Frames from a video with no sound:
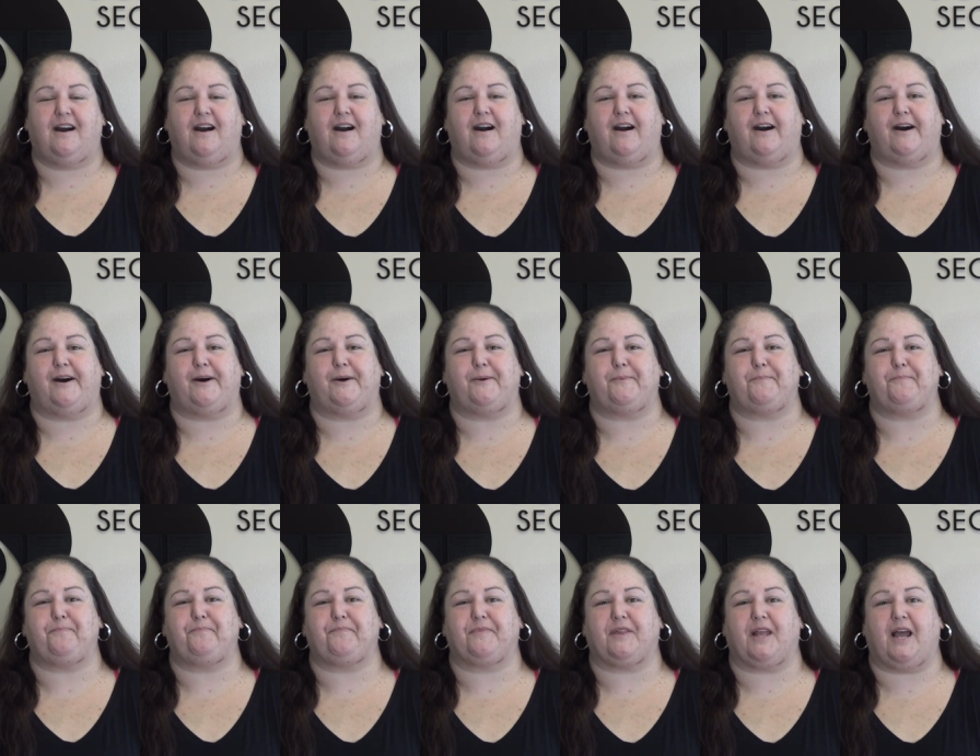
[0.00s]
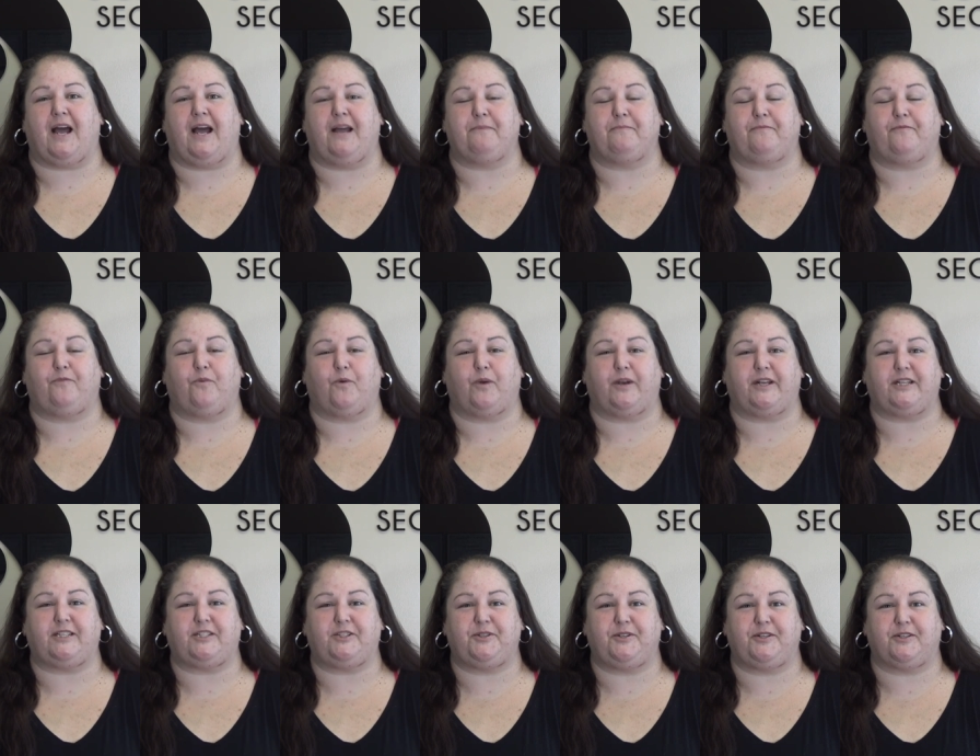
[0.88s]
I'm
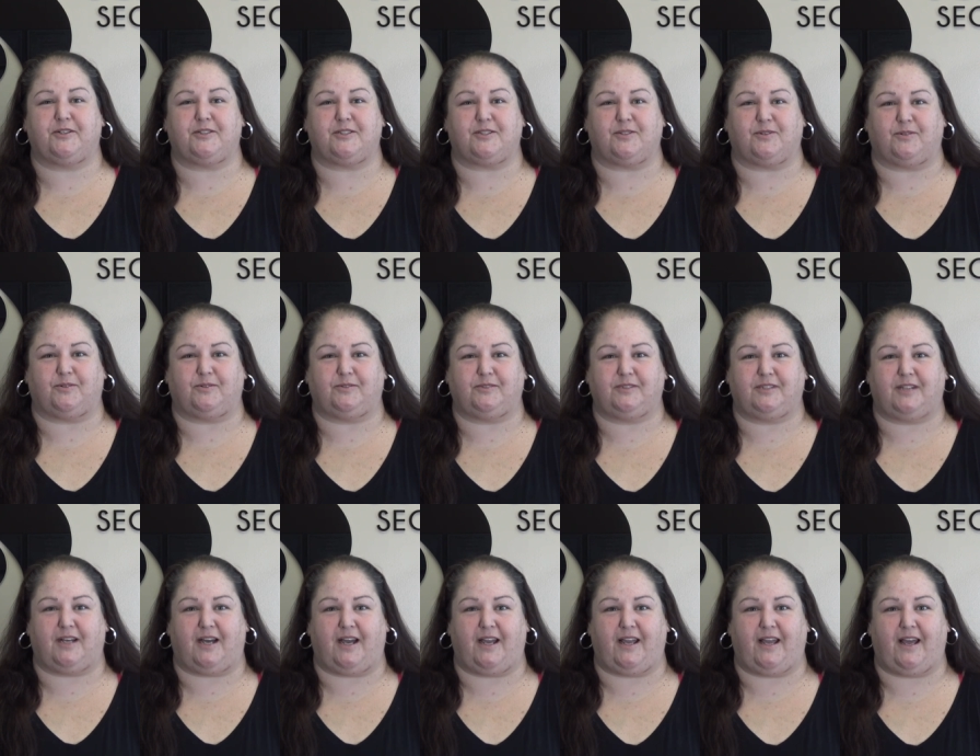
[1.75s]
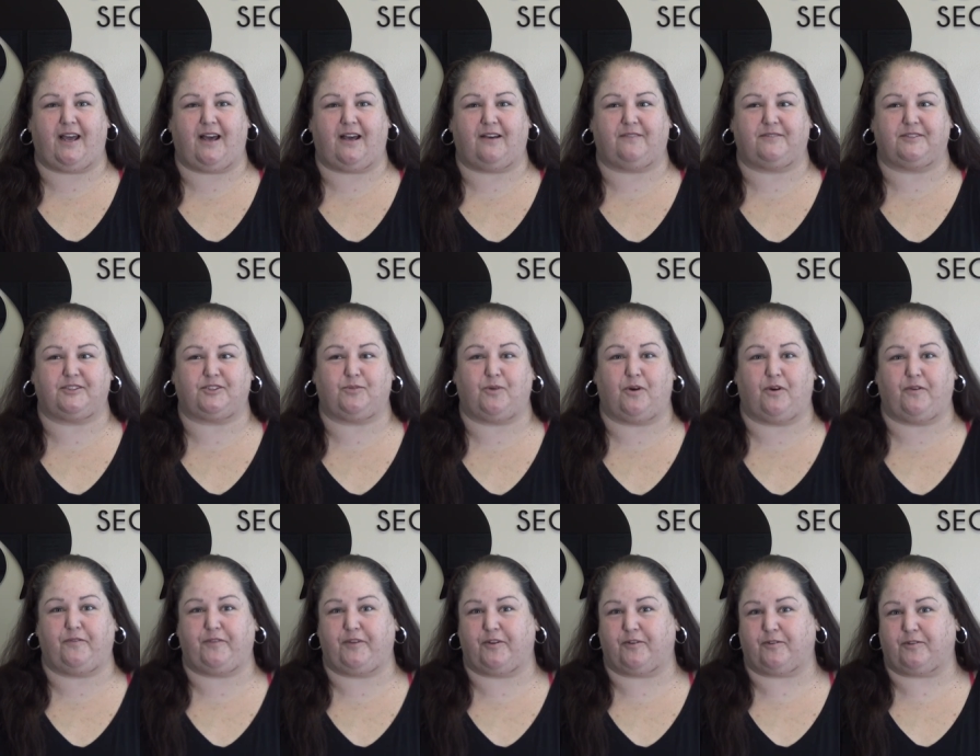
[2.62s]
42 years old. I have a
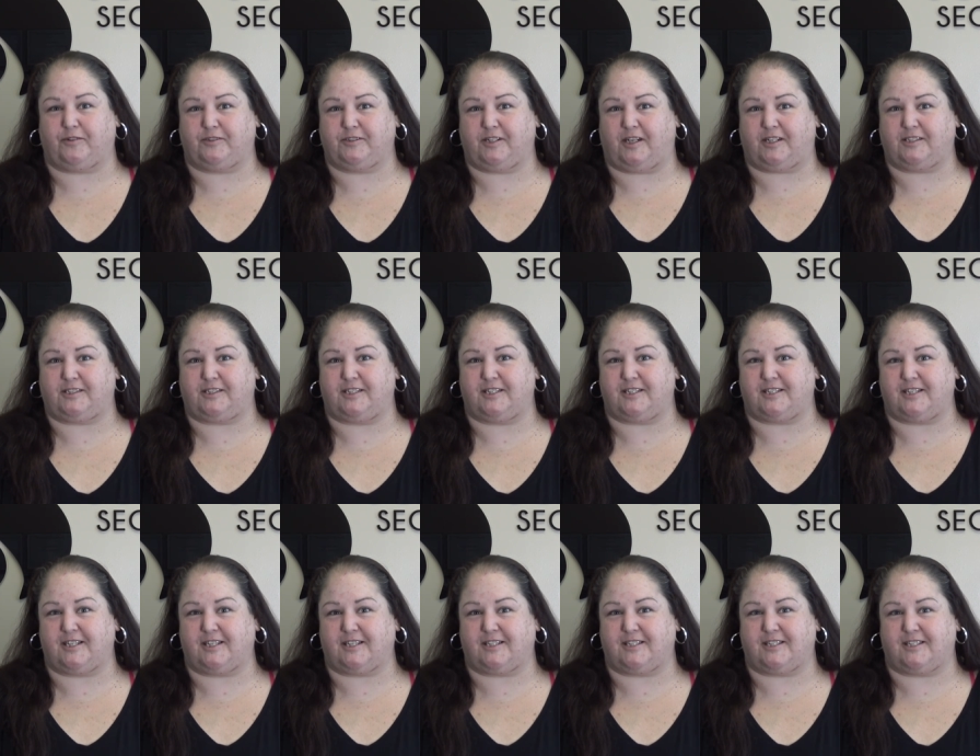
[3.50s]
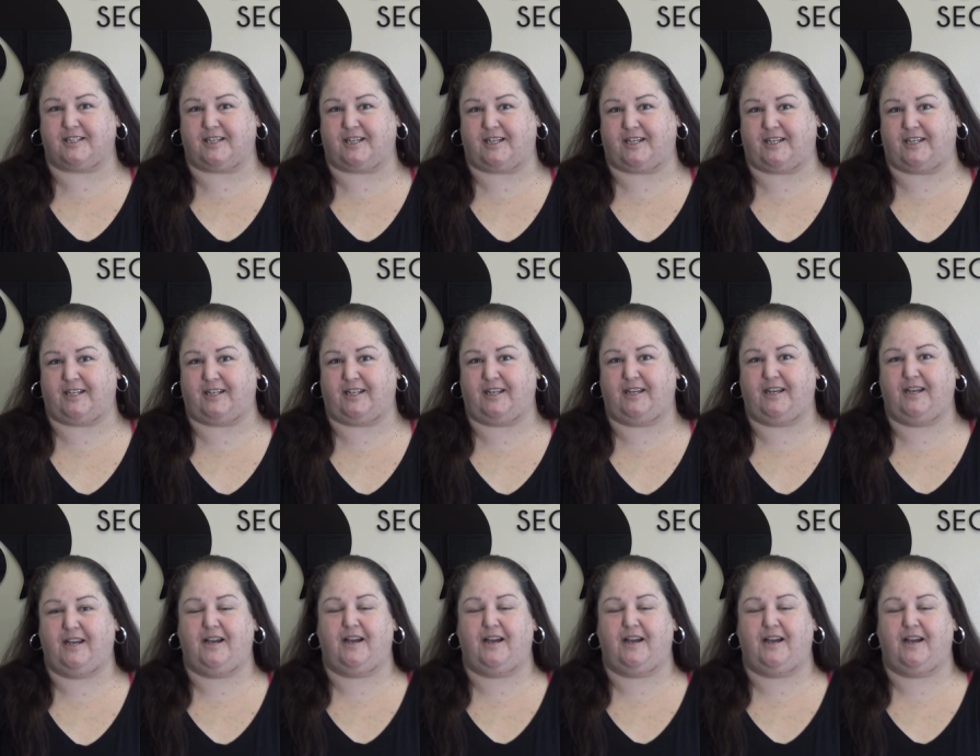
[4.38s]
12-year-old autistic son.